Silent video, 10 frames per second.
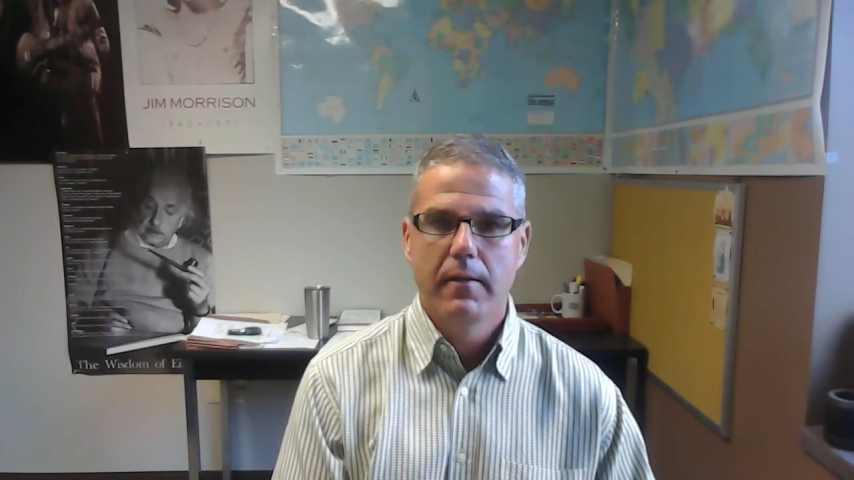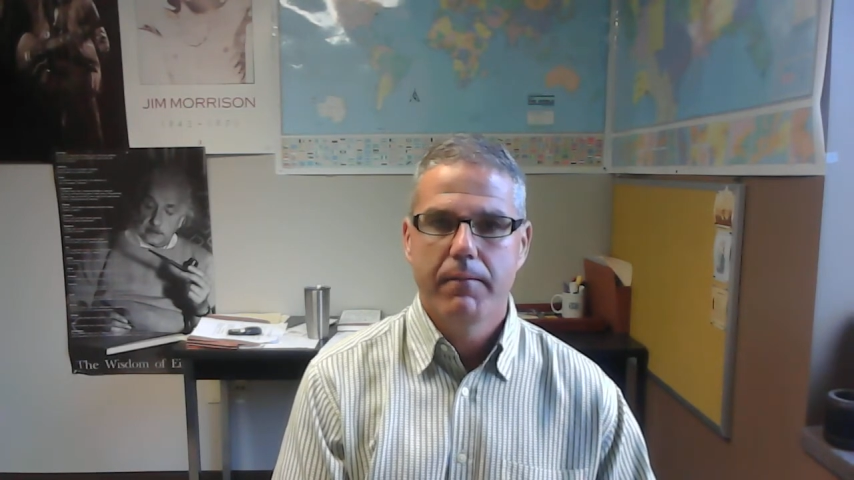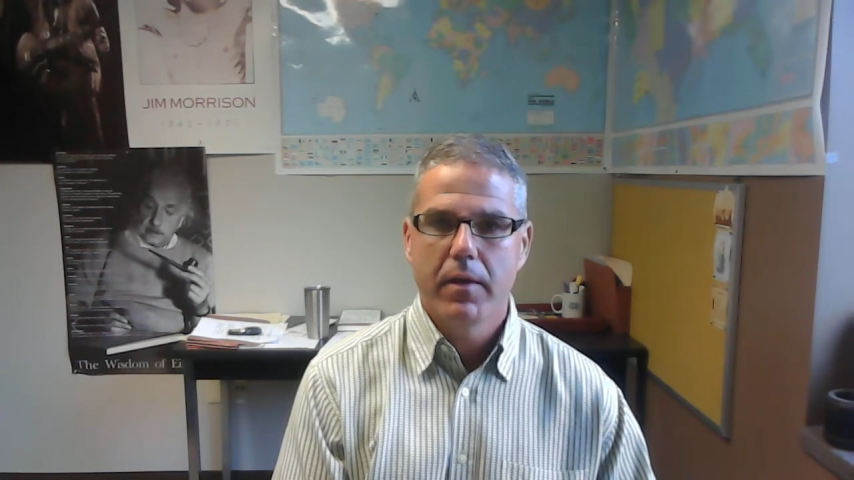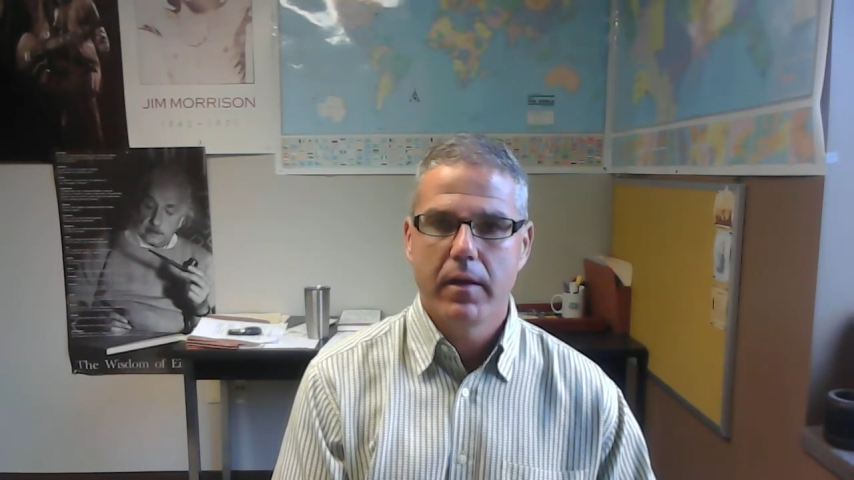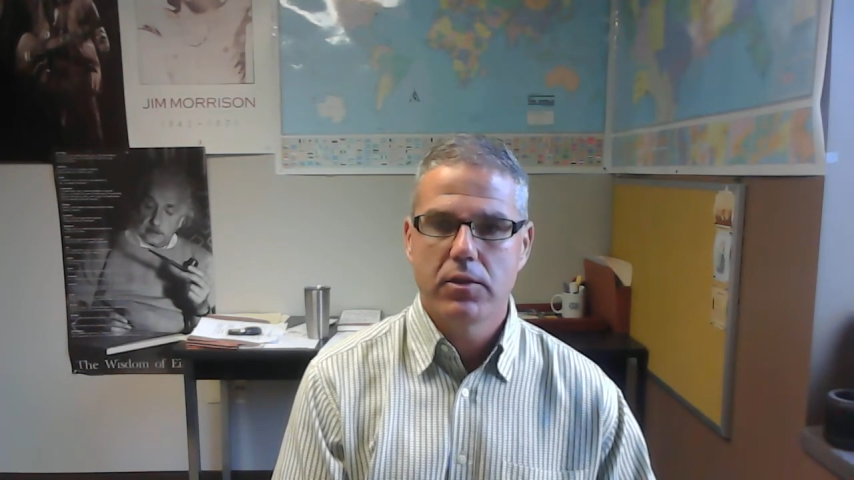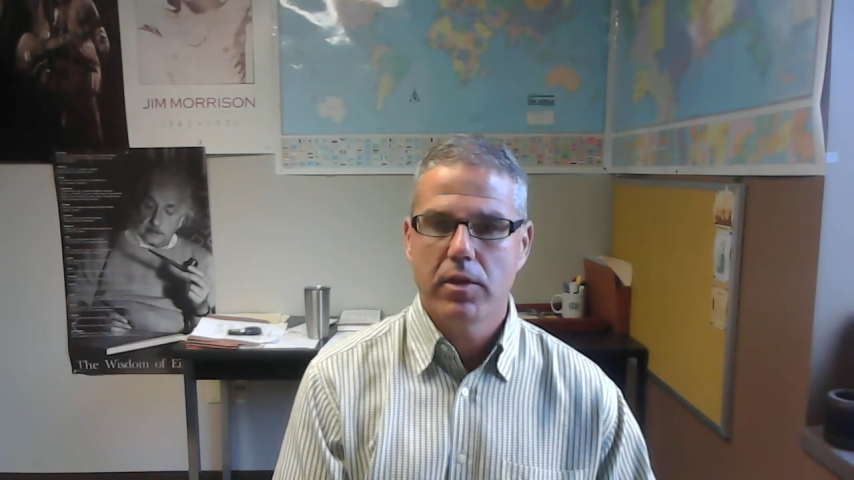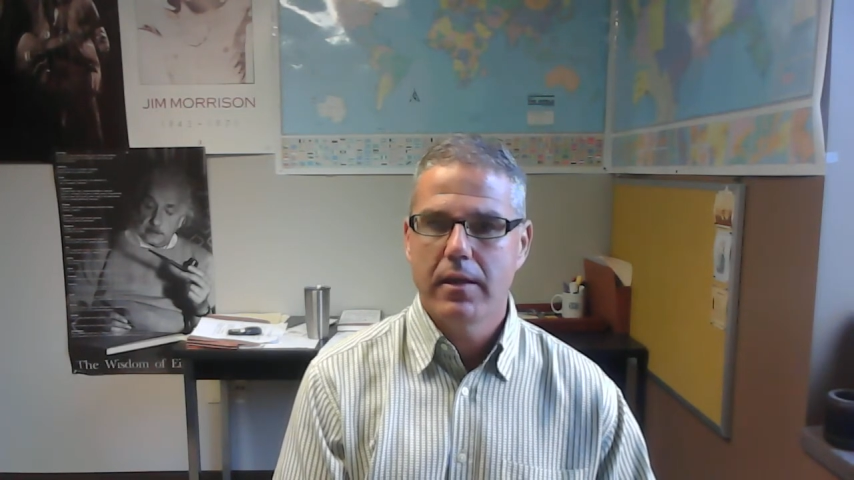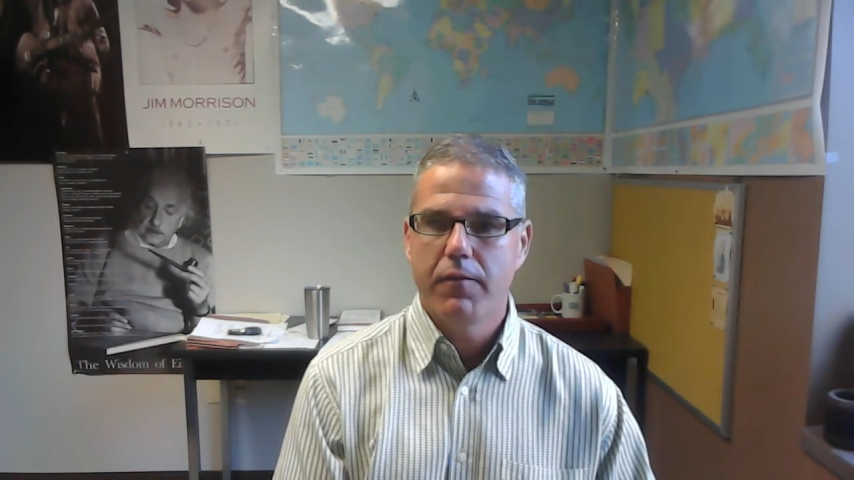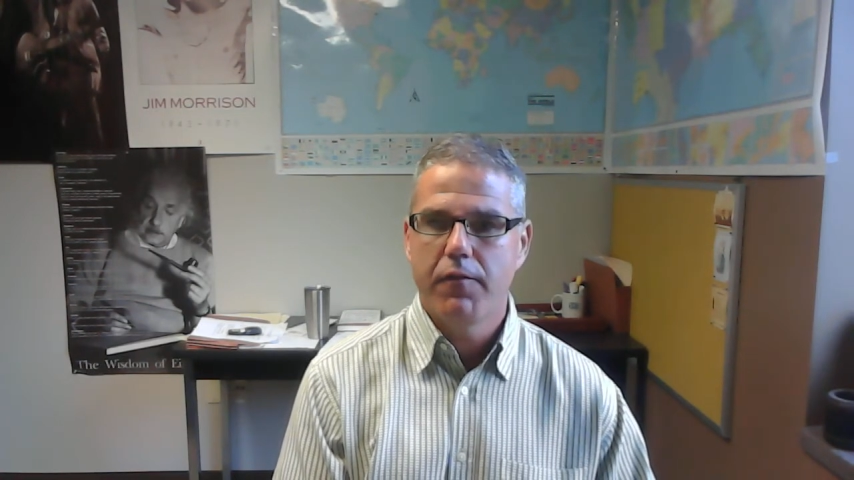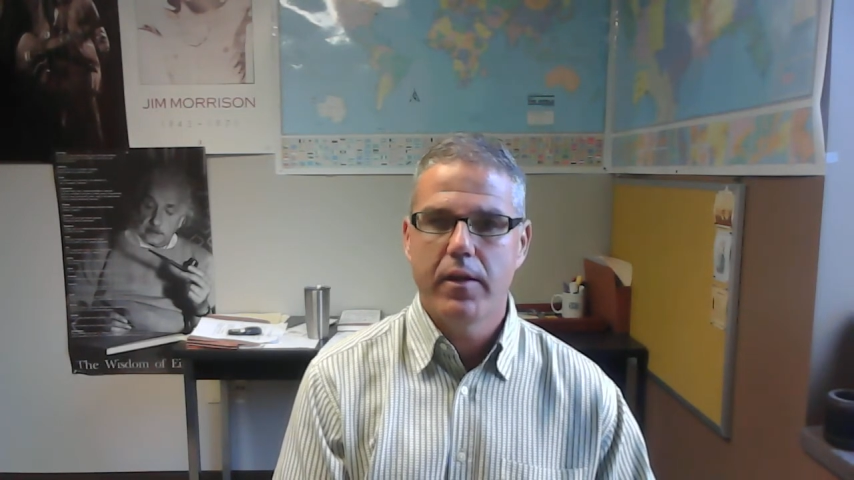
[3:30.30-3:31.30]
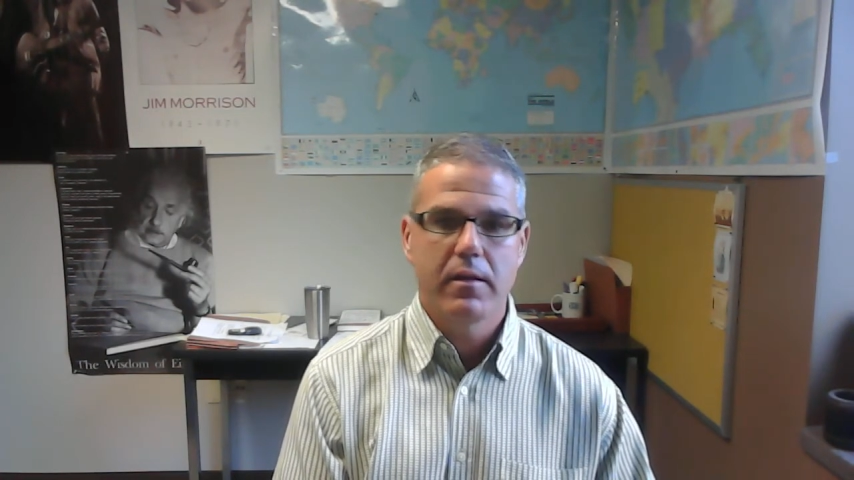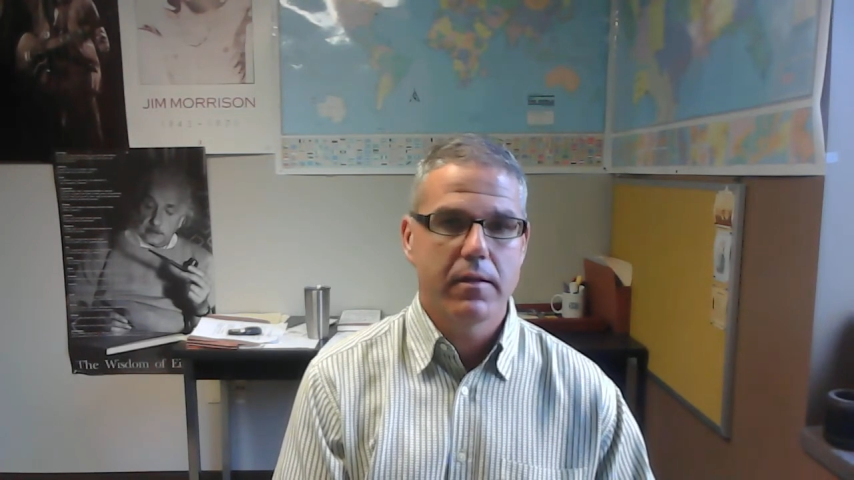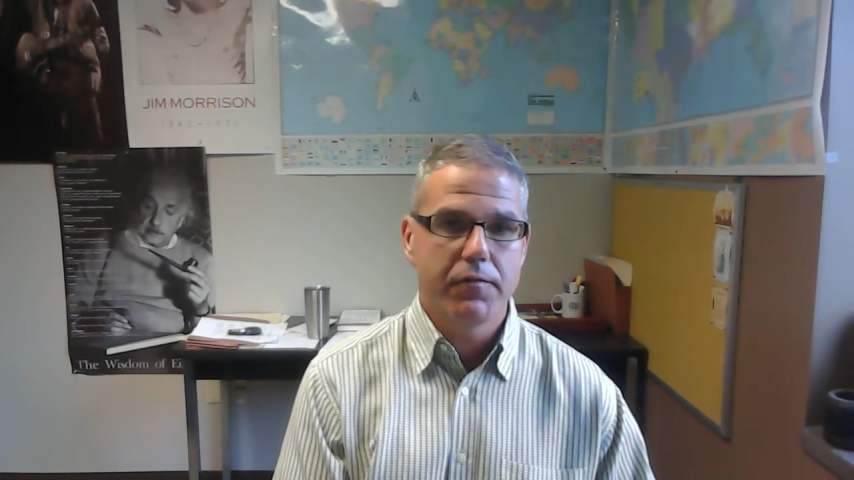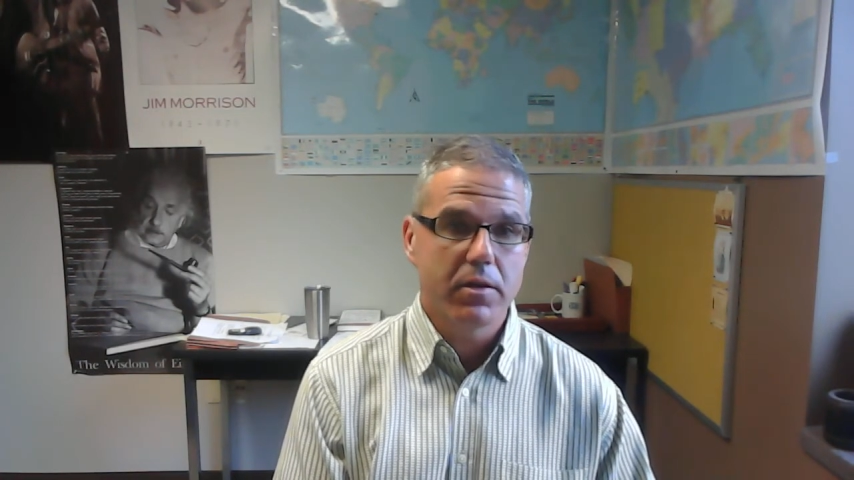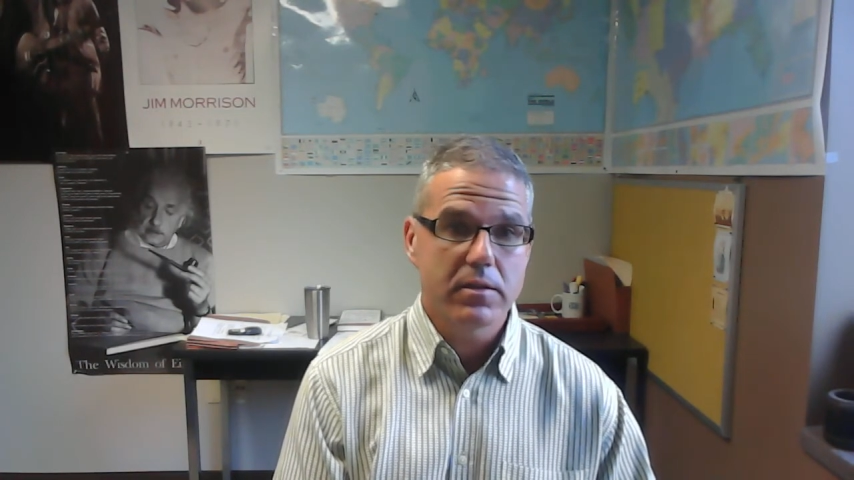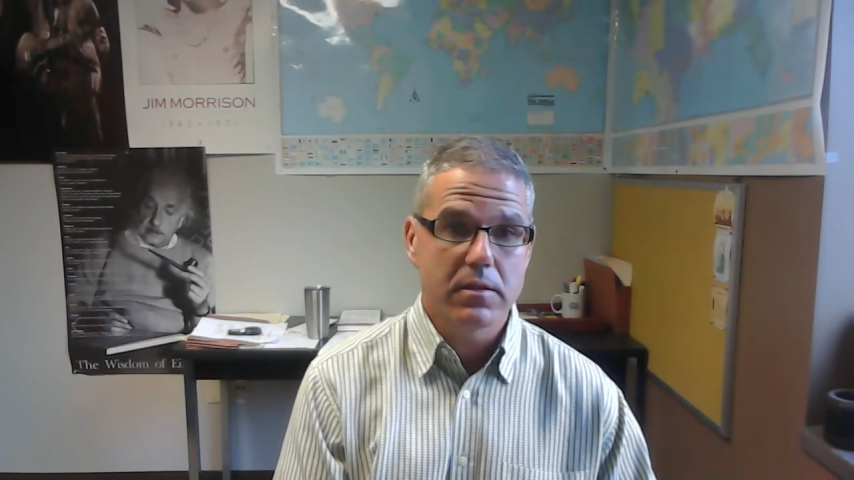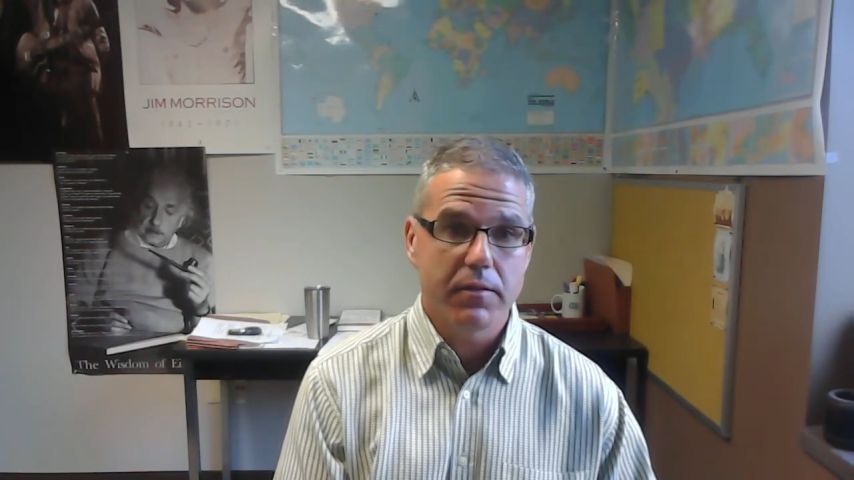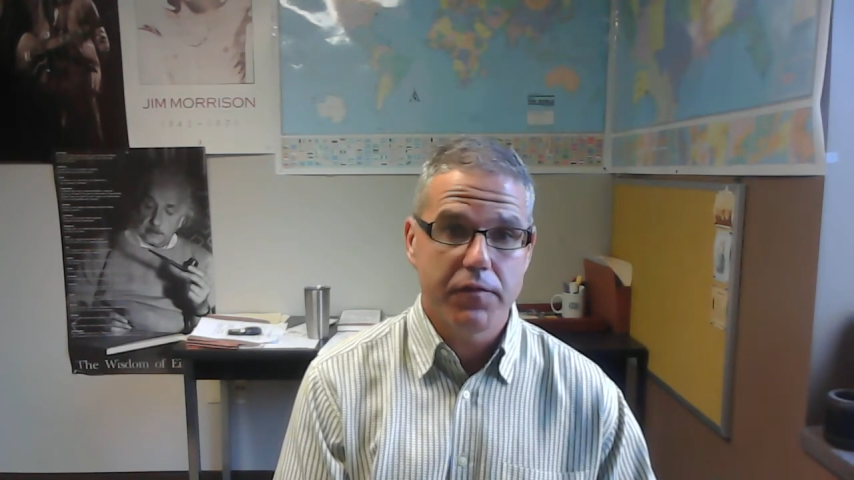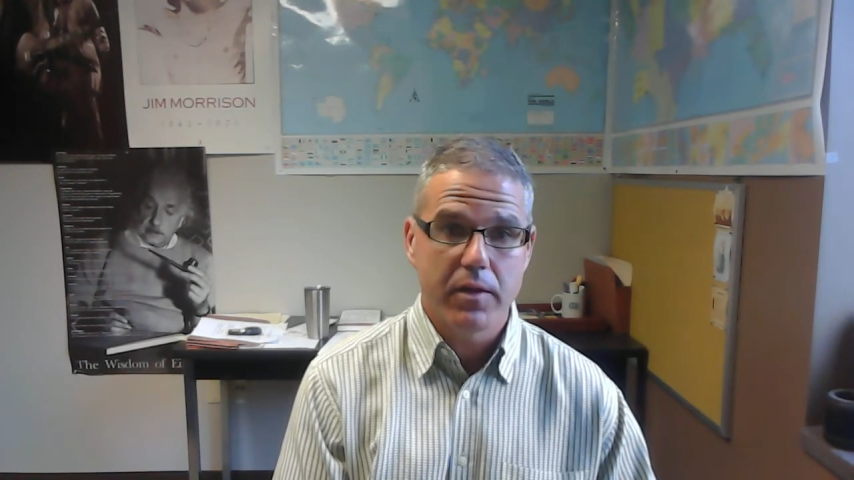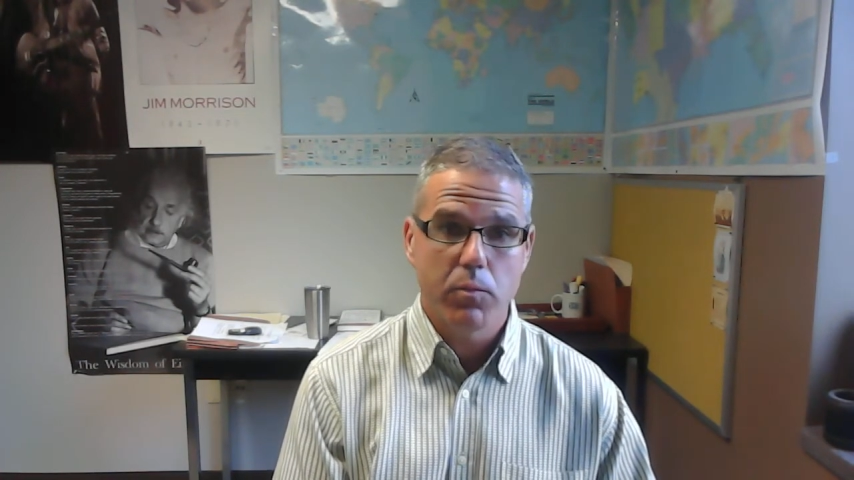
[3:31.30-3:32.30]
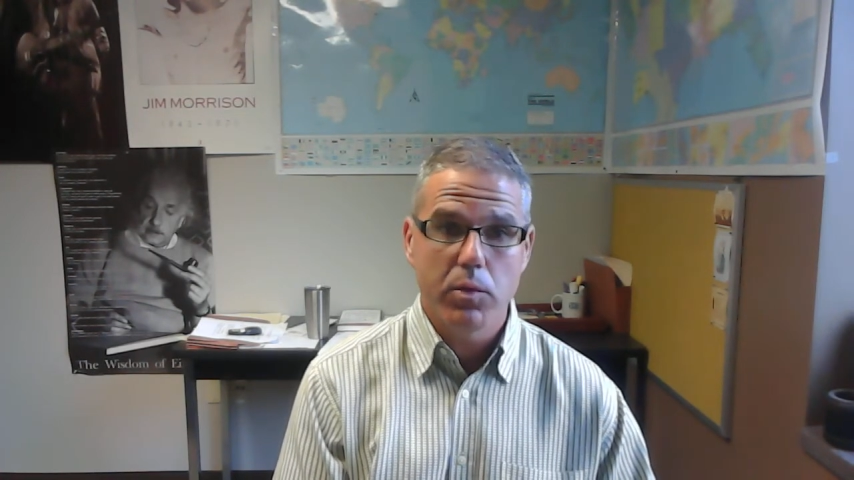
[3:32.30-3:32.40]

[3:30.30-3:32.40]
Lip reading: and trying to fit, and if there isn't a fit,